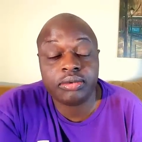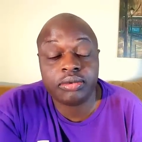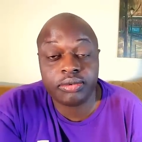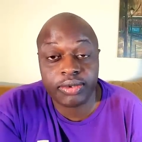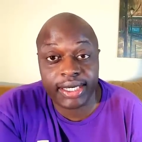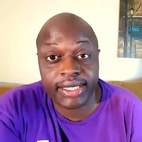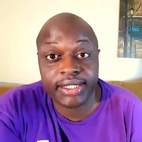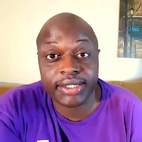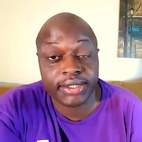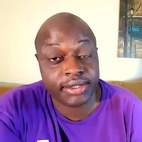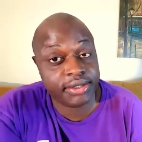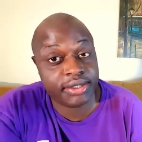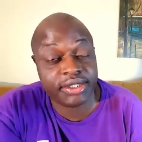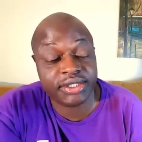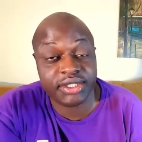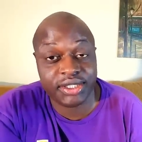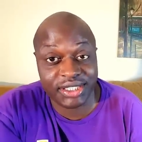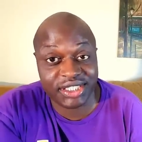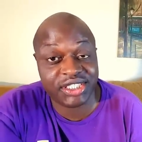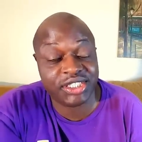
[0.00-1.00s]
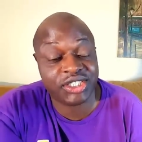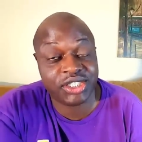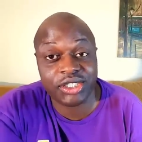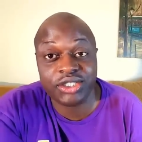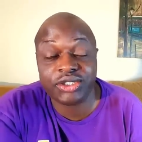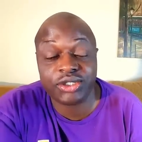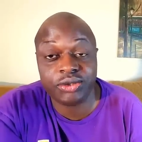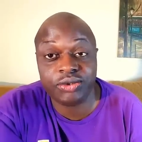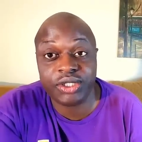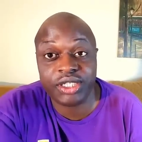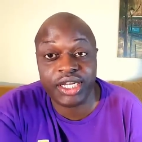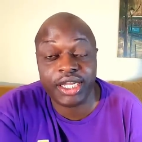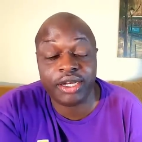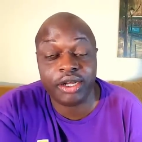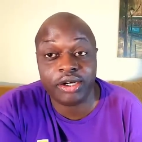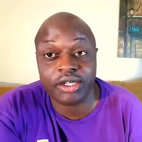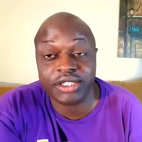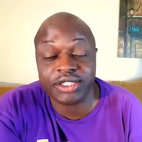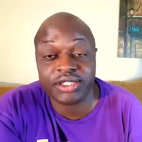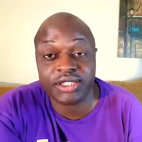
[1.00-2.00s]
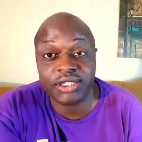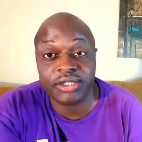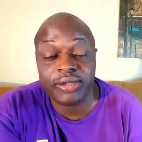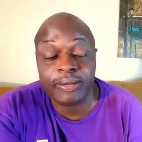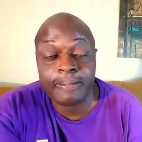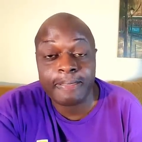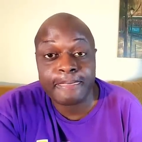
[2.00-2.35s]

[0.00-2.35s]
right? Isn't she a student at Arkansas?